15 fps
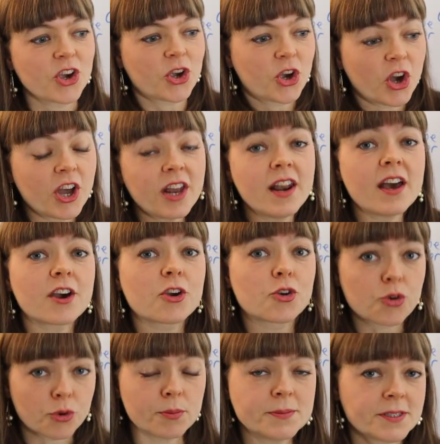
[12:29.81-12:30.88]
Could
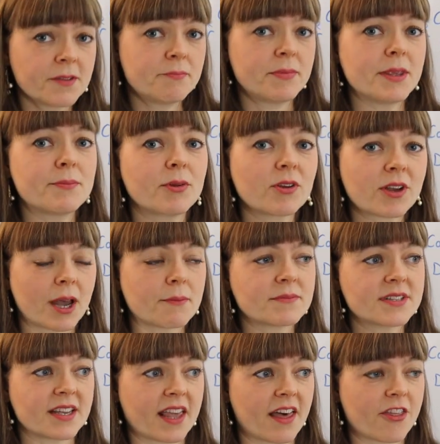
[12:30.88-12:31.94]
groups of people
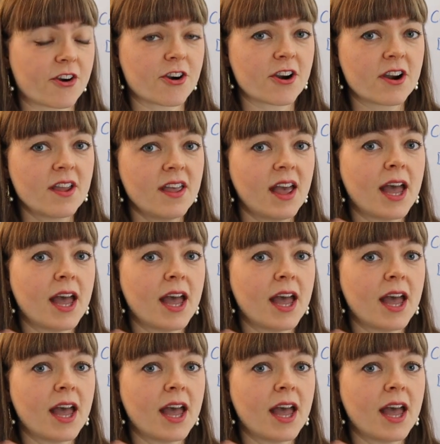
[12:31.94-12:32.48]
come together